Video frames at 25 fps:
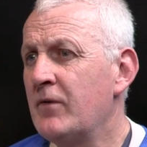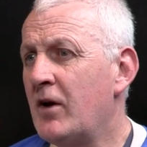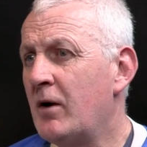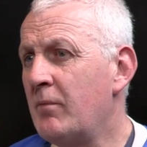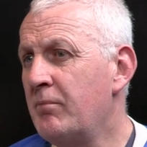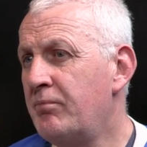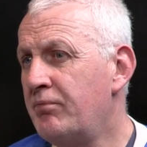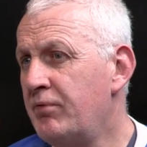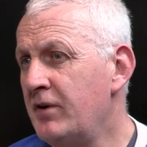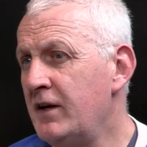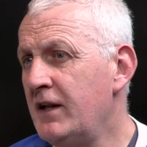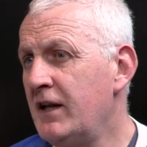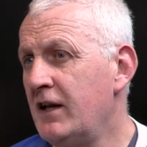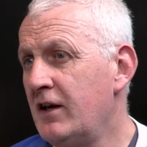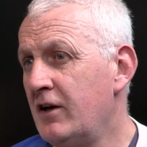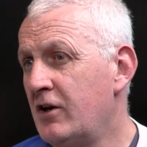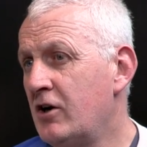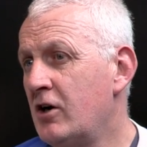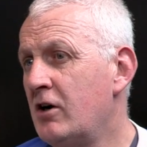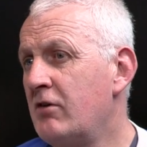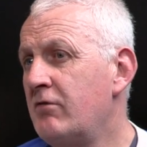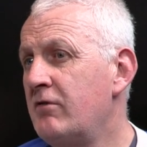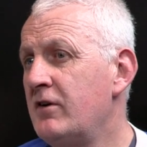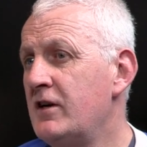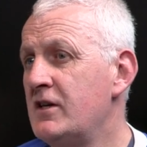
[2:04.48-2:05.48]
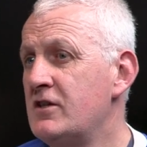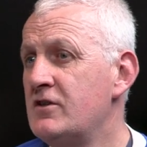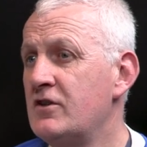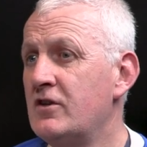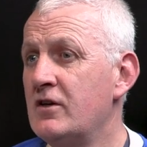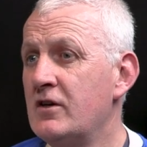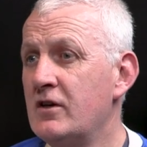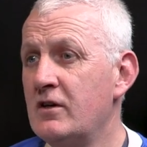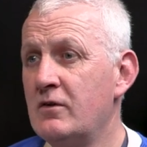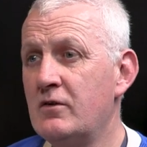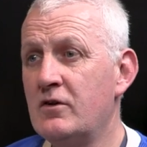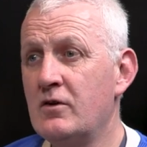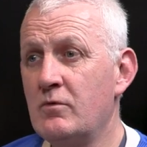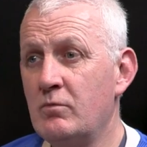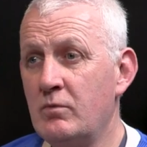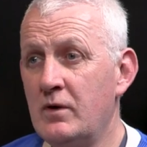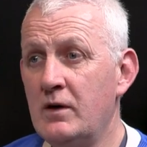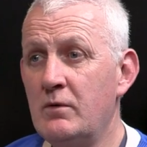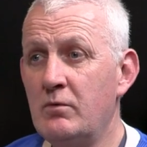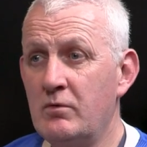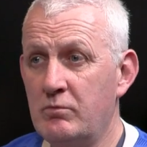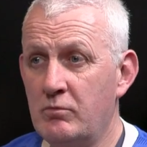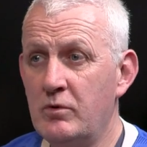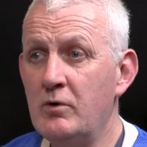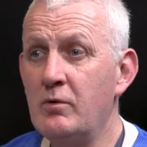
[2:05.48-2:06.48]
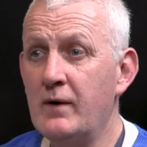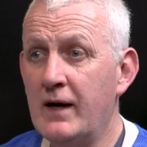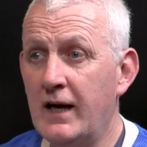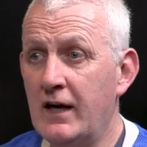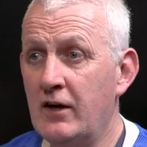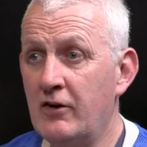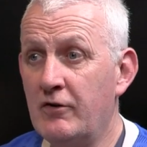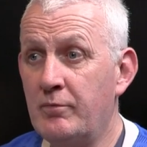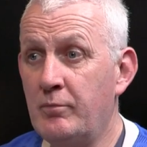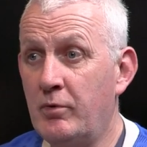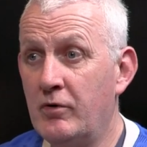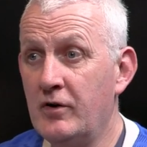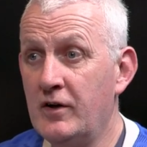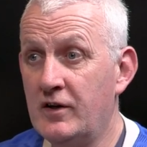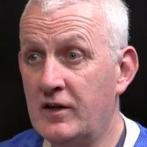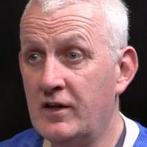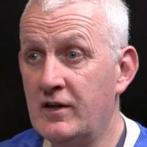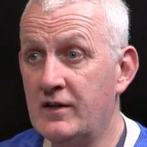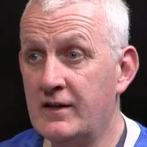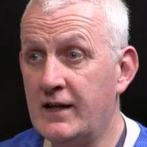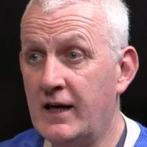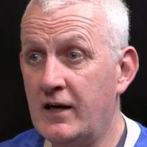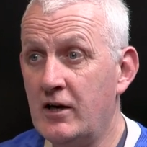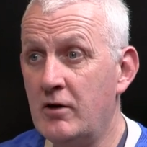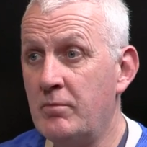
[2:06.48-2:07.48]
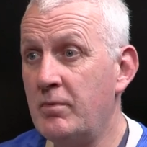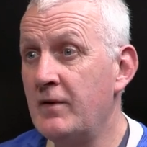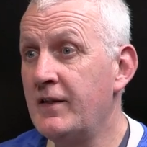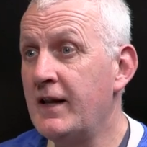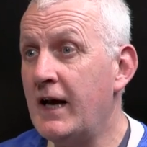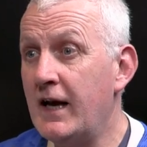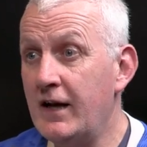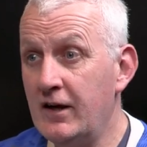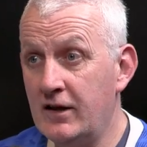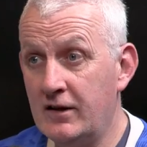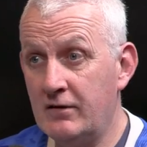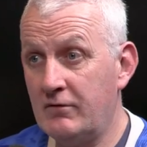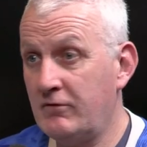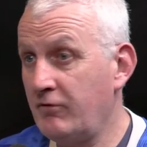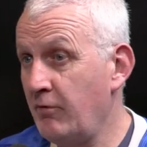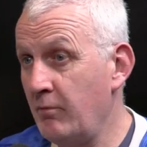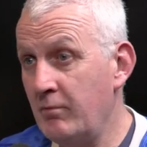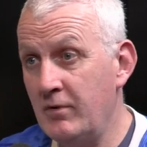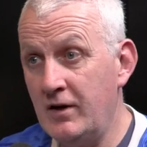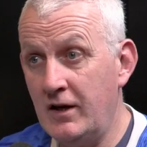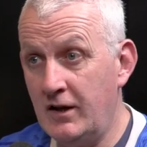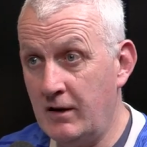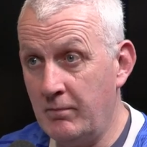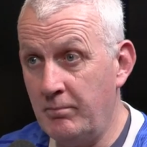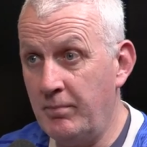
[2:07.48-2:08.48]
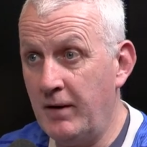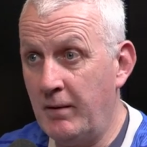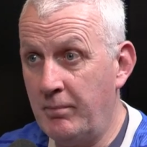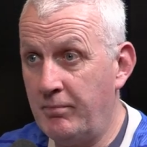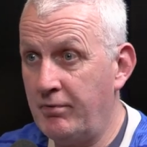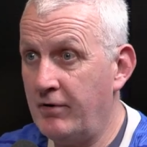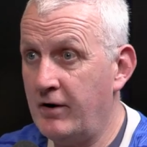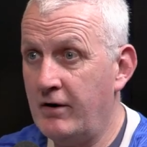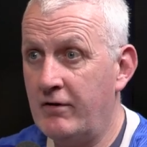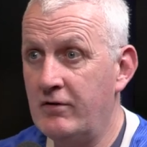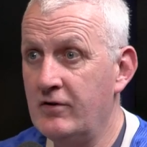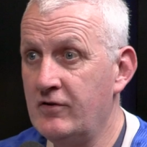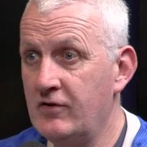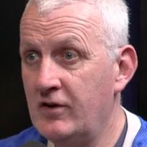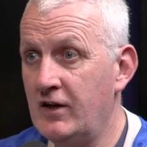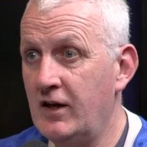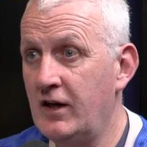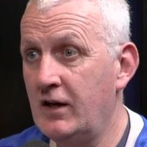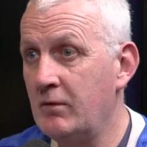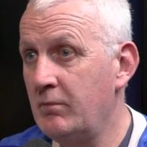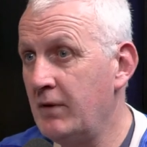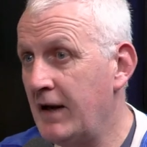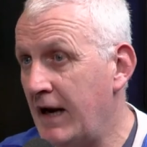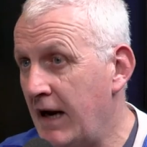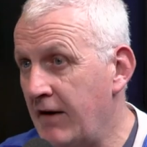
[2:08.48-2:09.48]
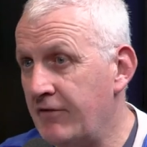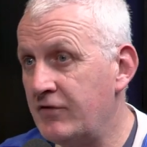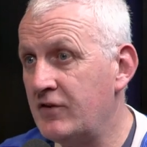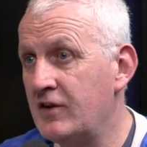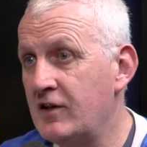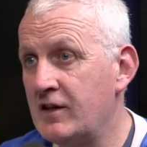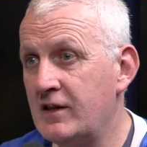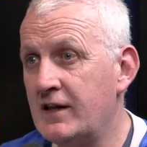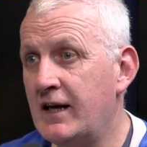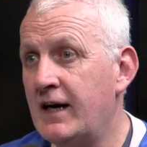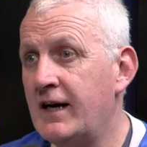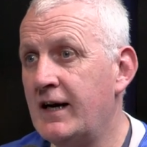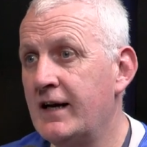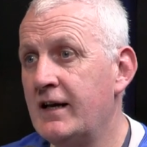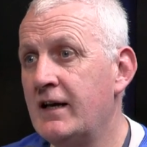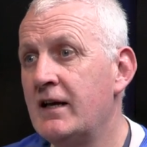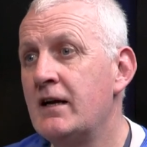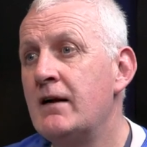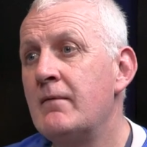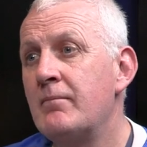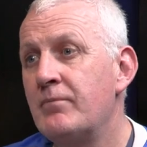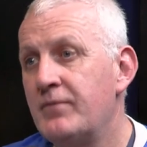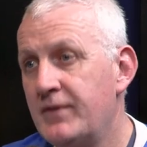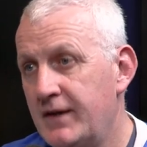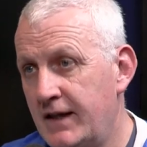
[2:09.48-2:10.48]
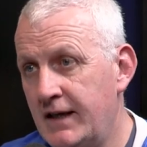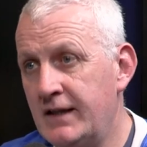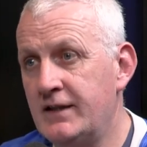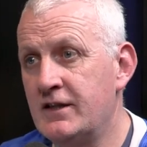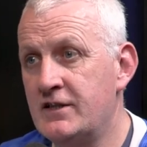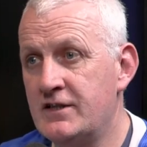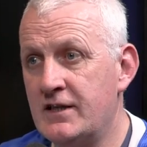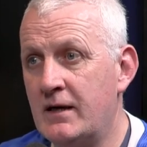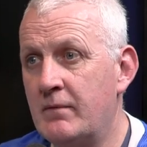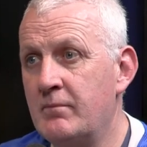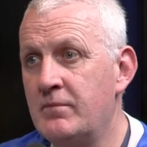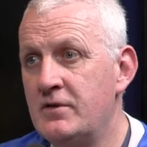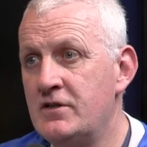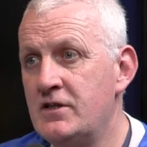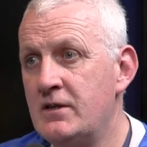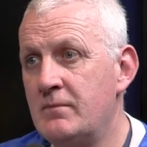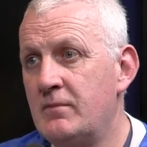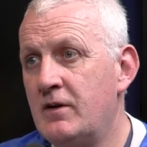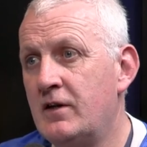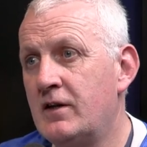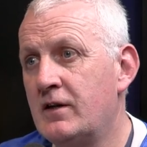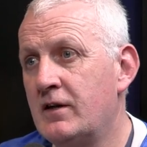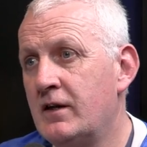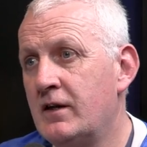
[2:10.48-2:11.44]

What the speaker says: I'm pretty encouraged that we will get enough points to stay up, and that is for me the big priority, is that we have to stay in the Championship this